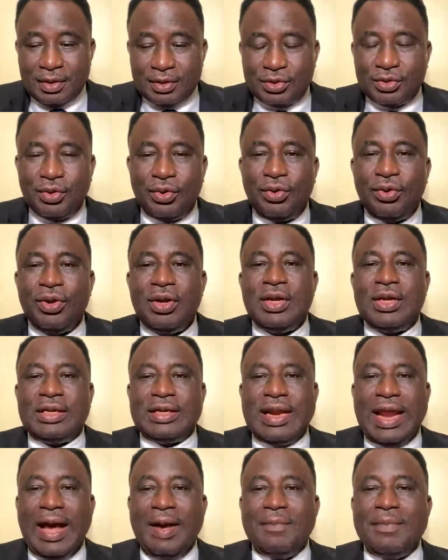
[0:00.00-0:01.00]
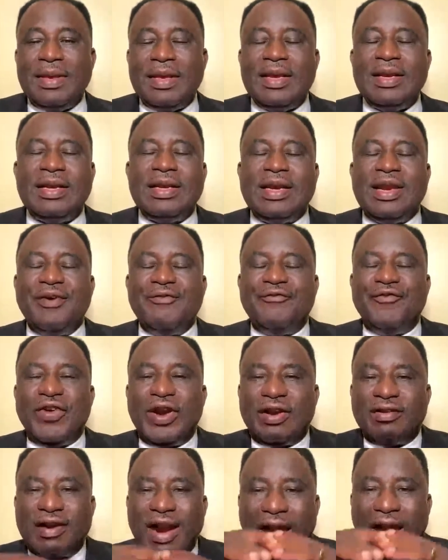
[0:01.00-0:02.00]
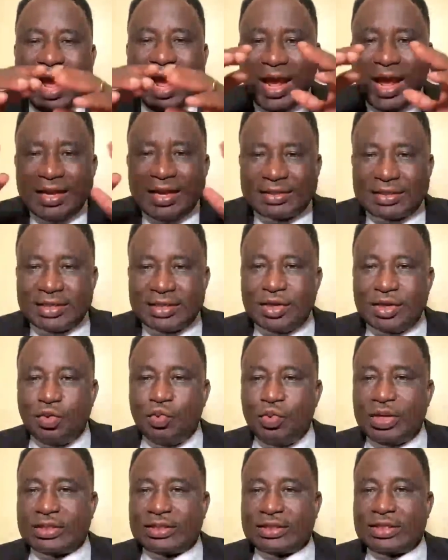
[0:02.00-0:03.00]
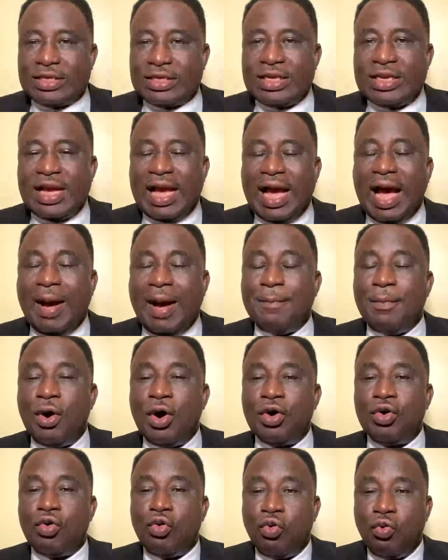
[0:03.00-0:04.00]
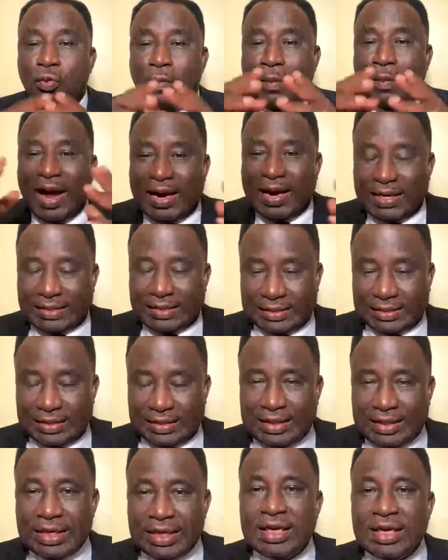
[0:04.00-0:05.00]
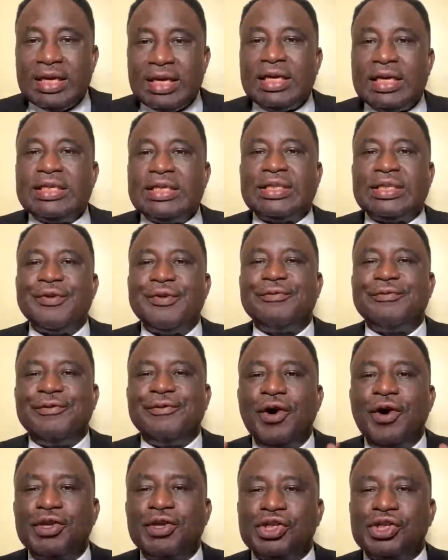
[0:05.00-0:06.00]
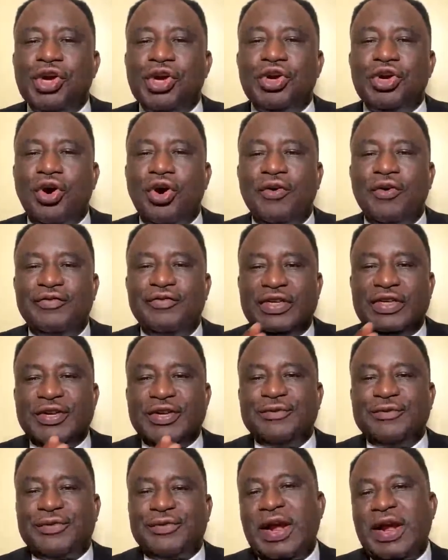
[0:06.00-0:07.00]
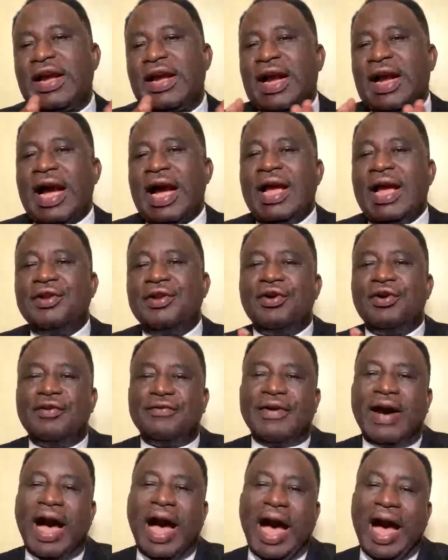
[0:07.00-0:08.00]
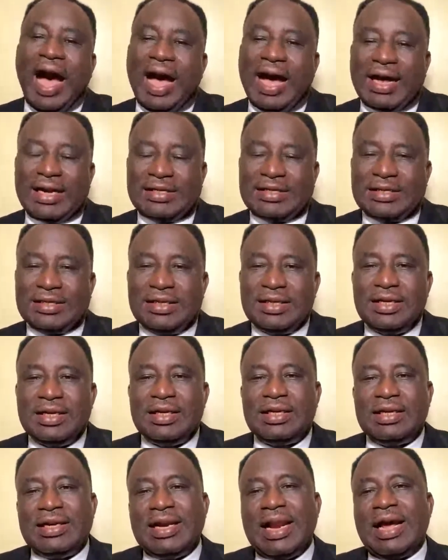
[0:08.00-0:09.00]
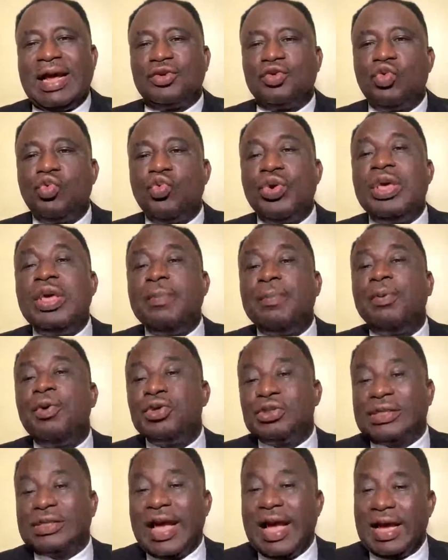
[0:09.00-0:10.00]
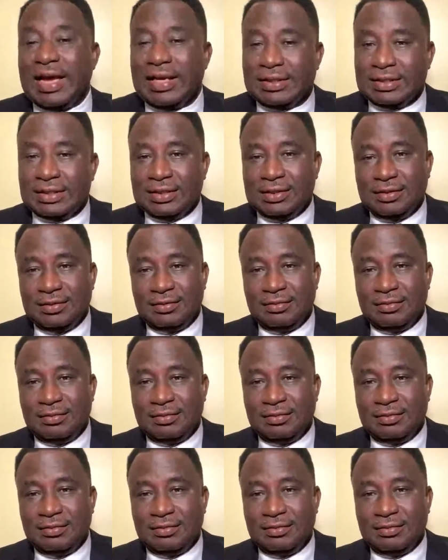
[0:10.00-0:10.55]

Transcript: So that means the variety we see among humanity is a function of different kind of heart that we possess.